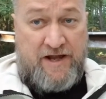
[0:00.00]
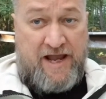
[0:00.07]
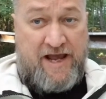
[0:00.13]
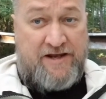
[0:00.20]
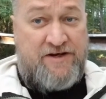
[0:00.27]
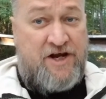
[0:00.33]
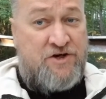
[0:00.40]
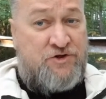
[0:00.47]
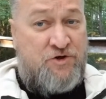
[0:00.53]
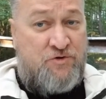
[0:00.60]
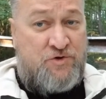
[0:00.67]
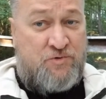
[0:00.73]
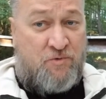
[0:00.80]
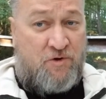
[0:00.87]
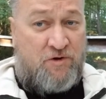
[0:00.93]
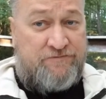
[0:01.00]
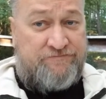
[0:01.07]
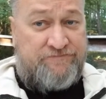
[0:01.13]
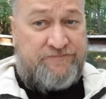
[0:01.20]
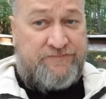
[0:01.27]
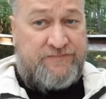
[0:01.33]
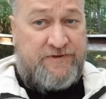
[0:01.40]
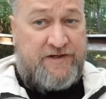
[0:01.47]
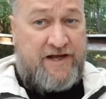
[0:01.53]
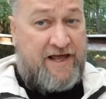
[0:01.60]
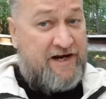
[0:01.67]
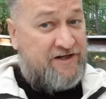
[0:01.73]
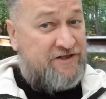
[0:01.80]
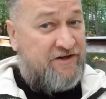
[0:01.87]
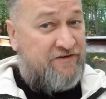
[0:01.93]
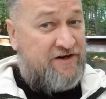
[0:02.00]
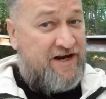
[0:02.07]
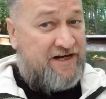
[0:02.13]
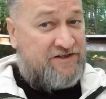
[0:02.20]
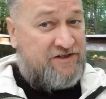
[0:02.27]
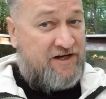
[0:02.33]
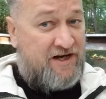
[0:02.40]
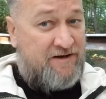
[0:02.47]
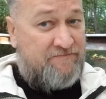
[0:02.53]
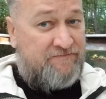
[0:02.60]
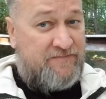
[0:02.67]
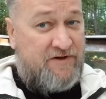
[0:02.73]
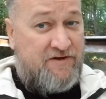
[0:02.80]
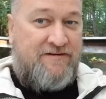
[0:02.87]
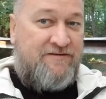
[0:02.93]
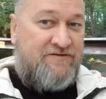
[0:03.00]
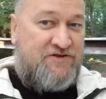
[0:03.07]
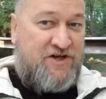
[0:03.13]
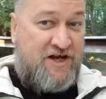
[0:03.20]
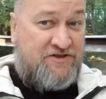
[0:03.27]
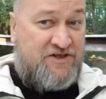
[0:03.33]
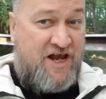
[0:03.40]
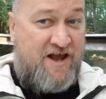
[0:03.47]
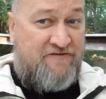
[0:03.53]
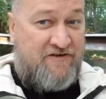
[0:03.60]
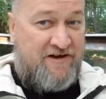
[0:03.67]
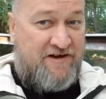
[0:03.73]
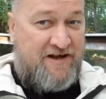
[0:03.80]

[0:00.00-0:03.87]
And as usual, and until the next time, stay safe